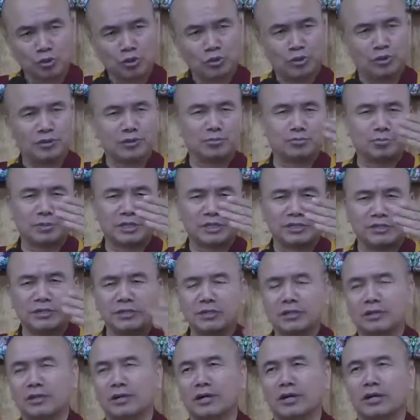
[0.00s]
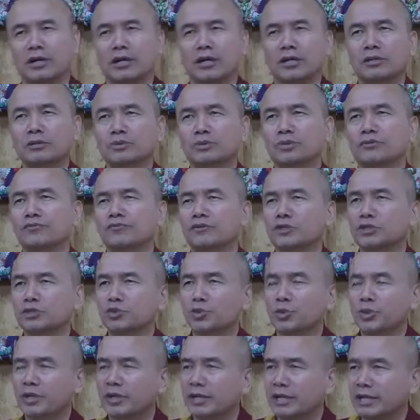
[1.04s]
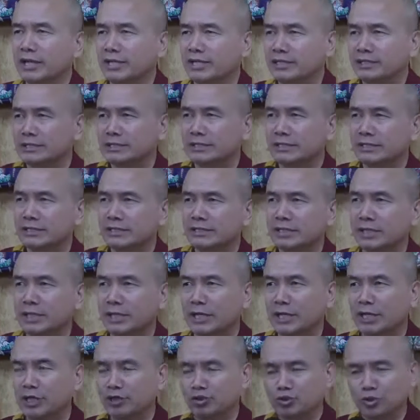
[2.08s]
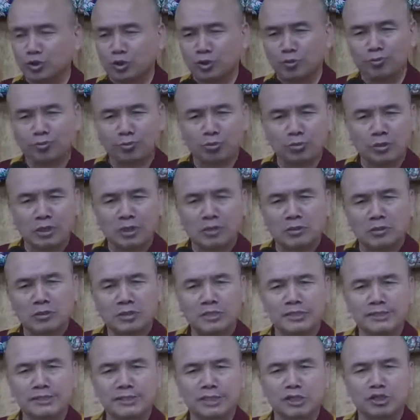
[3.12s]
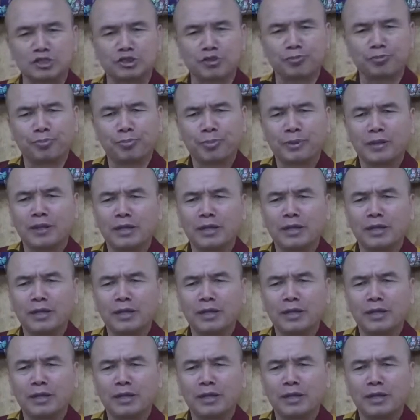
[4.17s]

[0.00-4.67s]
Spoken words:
In the car, 2 of us, we had just a casual discussion,